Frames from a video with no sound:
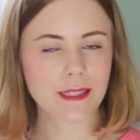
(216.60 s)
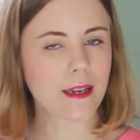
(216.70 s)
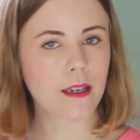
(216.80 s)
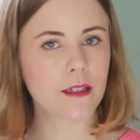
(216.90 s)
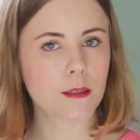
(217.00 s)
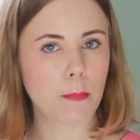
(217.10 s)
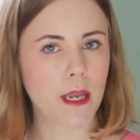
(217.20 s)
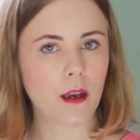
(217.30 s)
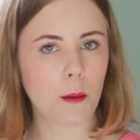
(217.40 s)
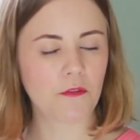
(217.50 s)
second
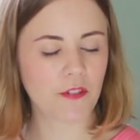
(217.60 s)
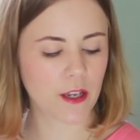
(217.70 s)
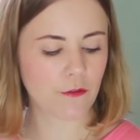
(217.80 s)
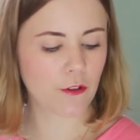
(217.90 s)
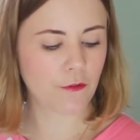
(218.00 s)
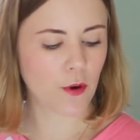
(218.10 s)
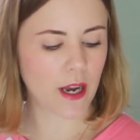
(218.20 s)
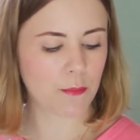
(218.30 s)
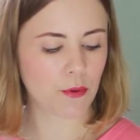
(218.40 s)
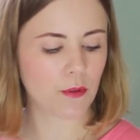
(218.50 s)
makeup favourite for
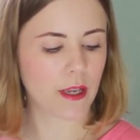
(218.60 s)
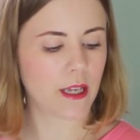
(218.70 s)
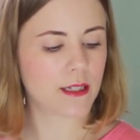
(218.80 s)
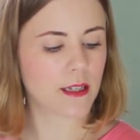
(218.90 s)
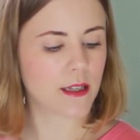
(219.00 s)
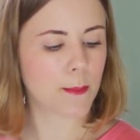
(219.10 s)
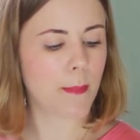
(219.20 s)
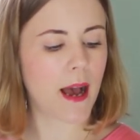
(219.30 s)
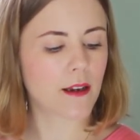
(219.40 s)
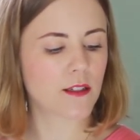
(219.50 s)
April is the
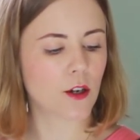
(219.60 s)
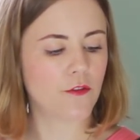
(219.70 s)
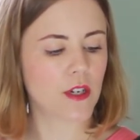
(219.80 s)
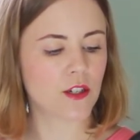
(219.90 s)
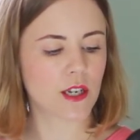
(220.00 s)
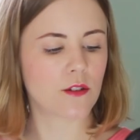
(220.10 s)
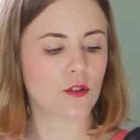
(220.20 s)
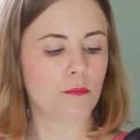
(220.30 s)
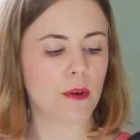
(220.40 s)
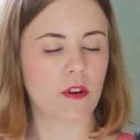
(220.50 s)
MAC Soft and
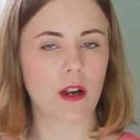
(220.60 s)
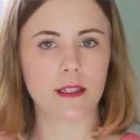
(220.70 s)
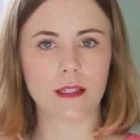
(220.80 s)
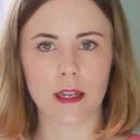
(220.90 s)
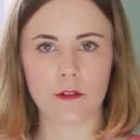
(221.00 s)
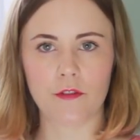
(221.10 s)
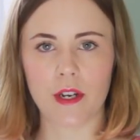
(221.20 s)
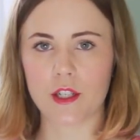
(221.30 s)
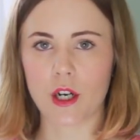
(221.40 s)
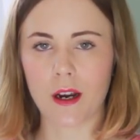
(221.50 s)
Gentle Mineralized Skin Finish